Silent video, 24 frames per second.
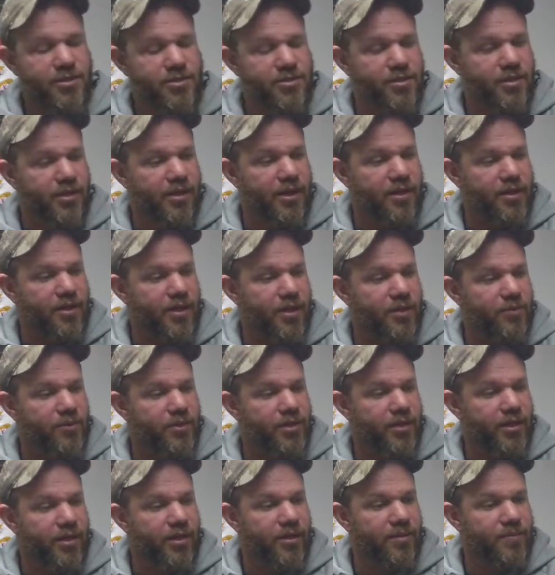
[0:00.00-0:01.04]
so I thought I
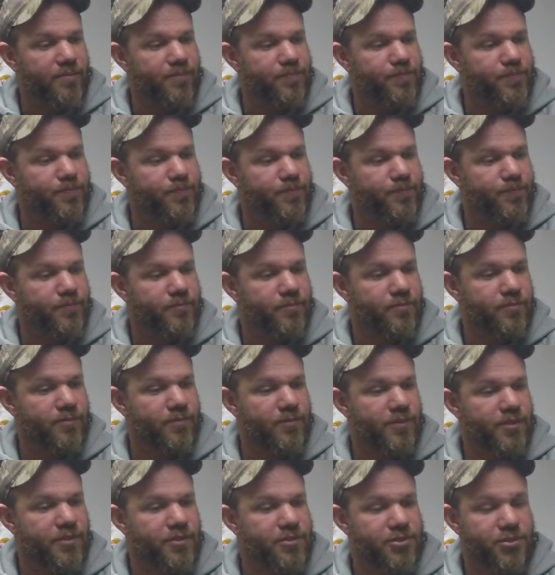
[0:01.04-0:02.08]
would
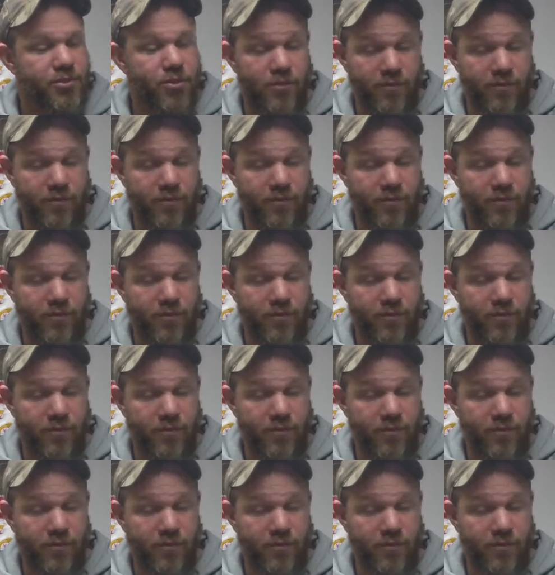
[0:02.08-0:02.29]
just